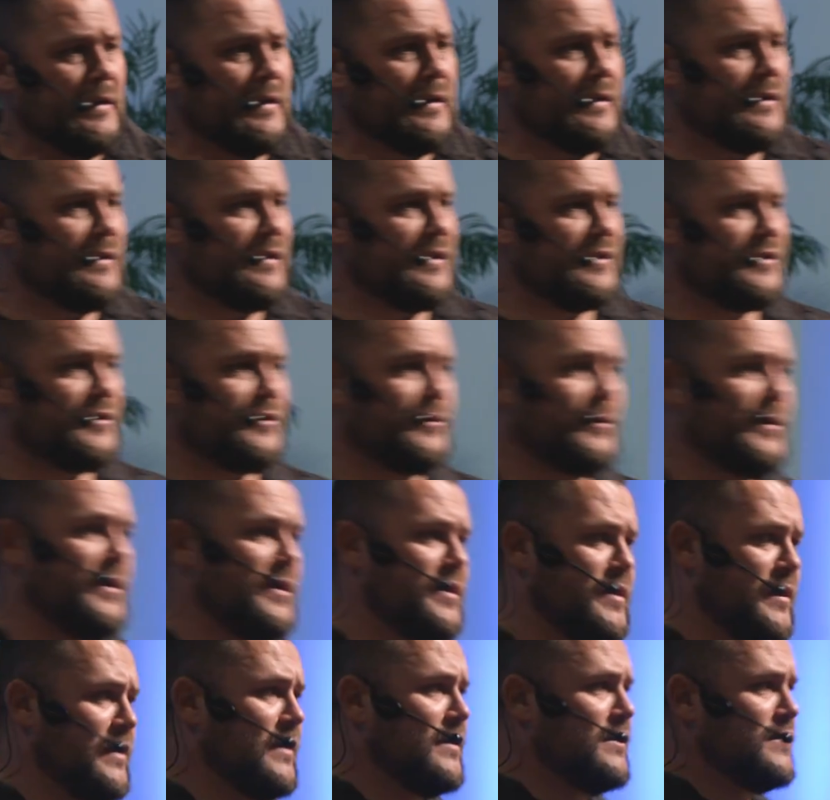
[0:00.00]
There's 3
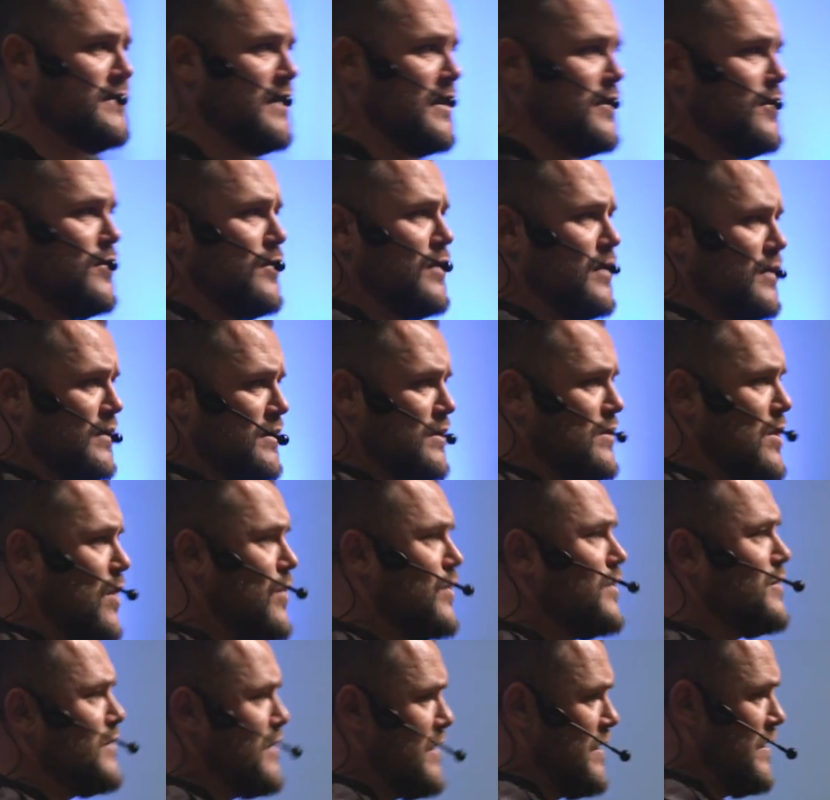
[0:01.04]
things that you can
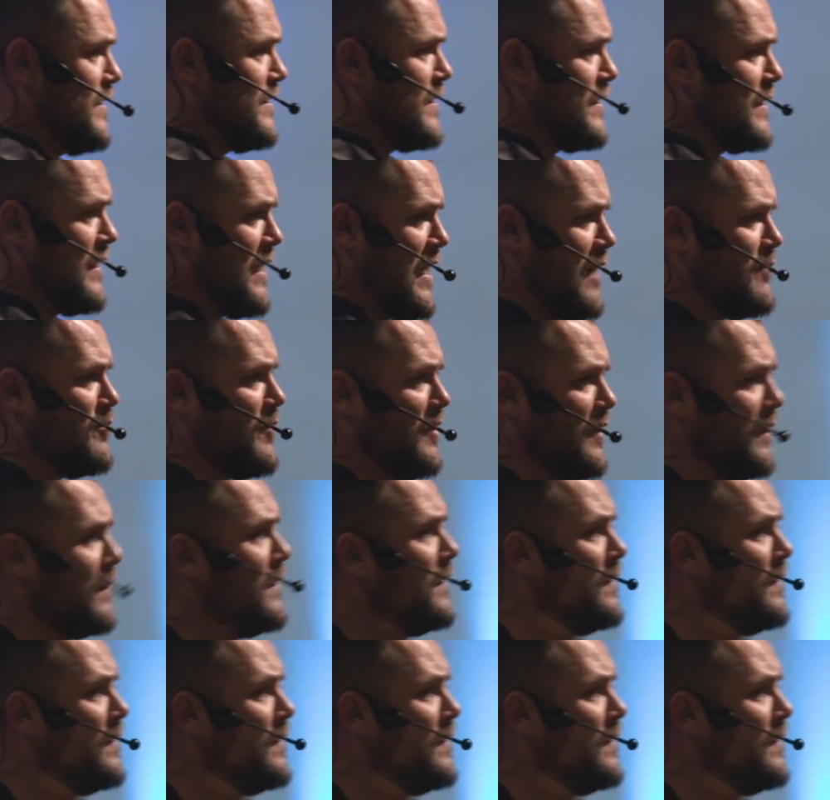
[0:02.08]
notice here that are happening.